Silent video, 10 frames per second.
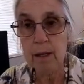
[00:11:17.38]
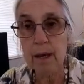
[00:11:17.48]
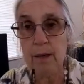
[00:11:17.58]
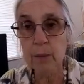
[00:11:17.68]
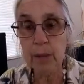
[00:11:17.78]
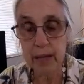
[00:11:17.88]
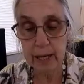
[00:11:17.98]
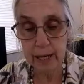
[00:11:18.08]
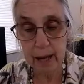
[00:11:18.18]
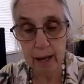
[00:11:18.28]
And where
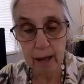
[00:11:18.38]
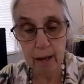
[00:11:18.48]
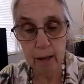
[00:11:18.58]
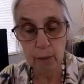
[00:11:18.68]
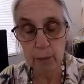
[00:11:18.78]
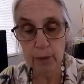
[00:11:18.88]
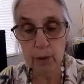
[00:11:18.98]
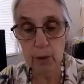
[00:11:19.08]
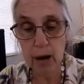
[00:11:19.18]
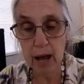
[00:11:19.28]
now were the
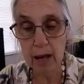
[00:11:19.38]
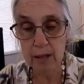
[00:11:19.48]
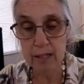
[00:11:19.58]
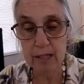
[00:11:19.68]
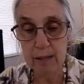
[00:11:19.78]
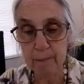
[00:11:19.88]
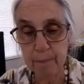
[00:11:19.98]
crowds